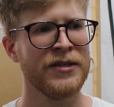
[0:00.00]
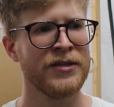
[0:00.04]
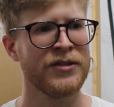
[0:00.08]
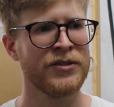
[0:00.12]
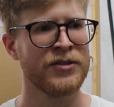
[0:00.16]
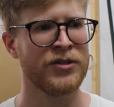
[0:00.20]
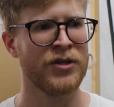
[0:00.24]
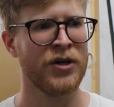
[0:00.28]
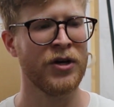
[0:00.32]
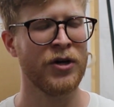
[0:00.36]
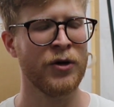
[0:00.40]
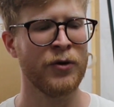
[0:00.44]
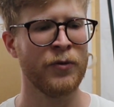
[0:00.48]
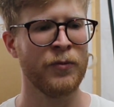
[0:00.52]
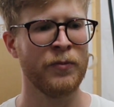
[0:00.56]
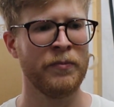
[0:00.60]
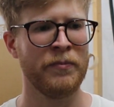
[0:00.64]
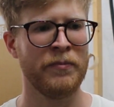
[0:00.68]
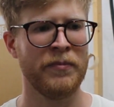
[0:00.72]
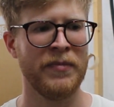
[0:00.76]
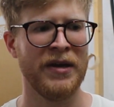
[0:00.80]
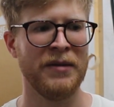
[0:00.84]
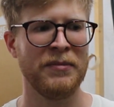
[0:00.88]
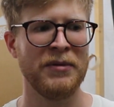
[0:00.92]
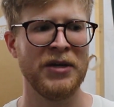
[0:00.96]
So
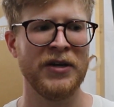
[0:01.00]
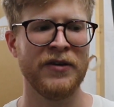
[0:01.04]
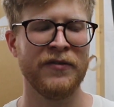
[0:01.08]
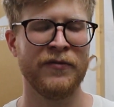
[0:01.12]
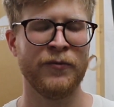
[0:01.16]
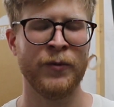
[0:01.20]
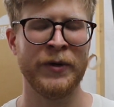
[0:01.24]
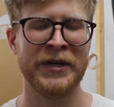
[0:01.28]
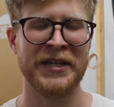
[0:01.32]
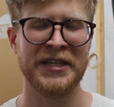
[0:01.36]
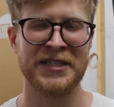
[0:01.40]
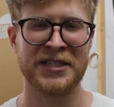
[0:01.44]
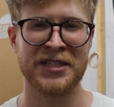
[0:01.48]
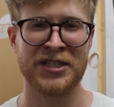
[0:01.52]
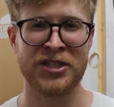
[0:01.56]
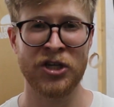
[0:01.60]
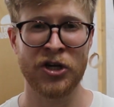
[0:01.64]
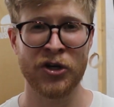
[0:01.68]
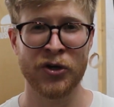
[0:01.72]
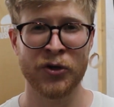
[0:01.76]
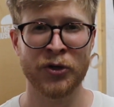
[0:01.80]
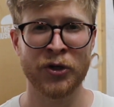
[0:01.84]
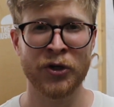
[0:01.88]
maybe when it's 0